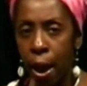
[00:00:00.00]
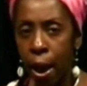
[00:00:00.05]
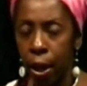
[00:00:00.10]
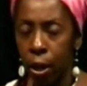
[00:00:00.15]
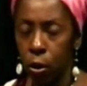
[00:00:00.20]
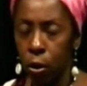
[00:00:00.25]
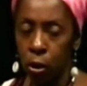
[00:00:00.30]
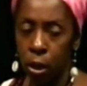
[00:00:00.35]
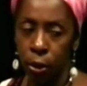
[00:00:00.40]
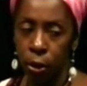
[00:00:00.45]

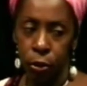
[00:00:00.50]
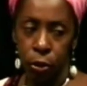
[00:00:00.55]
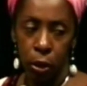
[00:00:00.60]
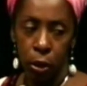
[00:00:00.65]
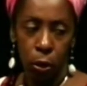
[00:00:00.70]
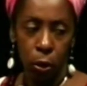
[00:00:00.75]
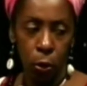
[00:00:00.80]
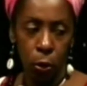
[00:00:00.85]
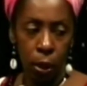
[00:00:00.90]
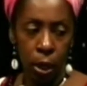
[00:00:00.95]
And
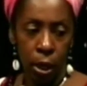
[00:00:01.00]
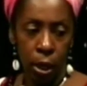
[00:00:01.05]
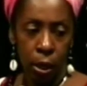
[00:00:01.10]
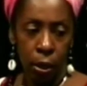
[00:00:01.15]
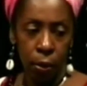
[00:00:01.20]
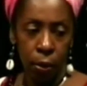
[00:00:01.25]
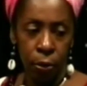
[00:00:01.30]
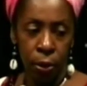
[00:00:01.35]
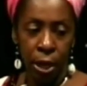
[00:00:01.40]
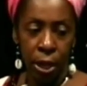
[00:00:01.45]

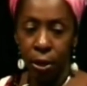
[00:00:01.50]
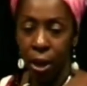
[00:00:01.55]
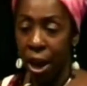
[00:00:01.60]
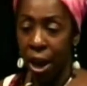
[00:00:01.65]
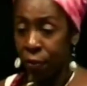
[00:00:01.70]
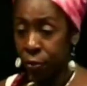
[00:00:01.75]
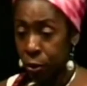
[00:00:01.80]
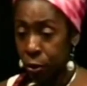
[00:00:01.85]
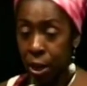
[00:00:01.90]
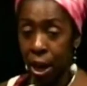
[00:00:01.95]
also then
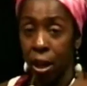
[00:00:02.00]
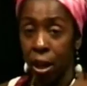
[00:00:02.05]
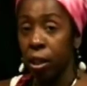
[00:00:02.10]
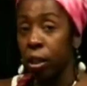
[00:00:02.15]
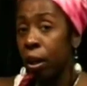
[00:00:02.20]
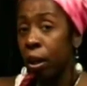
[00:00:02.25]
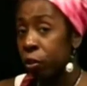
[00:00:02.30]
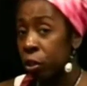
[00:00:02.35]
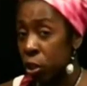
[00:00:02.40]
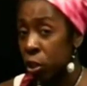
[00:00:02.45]
after that
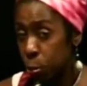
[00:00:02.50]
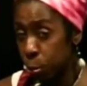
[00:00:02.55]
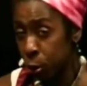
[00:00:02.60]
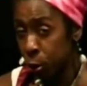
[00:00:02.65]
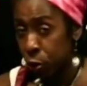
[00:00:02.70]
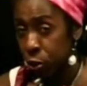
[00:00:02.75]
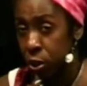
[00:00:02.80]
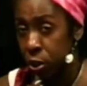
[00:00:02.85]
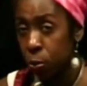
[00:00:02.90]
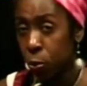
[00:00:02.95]
I'll just
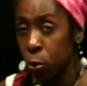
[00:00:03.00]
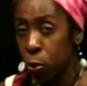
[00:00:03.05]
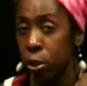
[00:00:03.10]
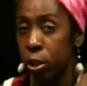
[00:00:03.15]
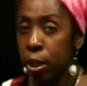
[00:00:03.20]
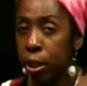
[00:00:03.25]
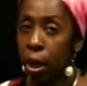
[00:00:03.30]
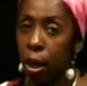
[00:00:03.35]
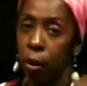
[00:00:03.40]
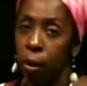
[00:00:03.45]
spill some
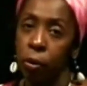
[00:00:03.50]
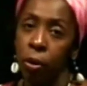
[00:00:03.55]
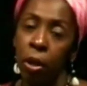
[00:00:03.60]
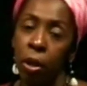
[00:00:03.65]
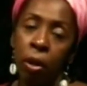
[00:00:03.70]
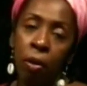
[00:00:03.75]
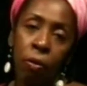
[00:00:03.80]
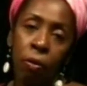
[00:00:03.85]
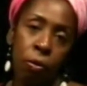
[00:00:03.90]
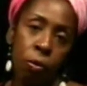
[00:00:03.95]
more
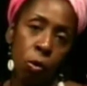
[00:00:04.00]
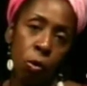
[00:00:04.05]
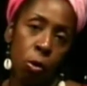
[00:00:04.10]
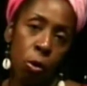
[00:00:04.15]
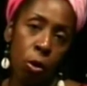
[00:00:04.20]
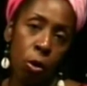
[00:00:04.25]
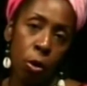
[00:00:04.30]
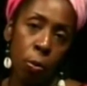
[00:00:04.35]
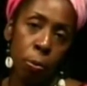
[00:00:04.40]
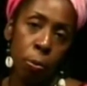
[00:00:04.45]
down
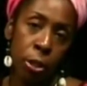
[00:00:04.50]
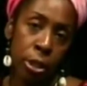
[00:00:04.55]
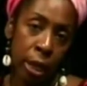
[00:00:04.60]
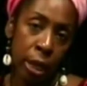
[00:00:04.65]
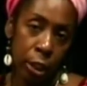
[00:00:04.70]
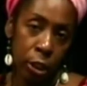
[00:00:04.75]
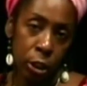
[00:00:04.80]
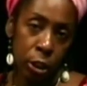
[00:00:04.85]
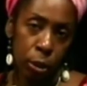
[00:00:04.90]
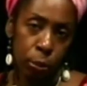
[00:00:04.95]
for
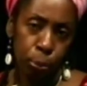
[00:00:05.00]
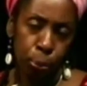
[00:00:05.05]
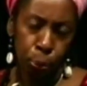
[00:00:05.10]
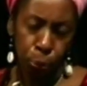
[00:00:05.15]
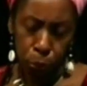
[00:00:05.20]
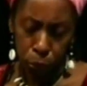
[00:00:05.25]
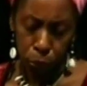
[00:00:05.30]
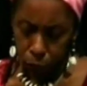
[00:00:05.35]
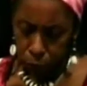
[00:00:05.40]
protection.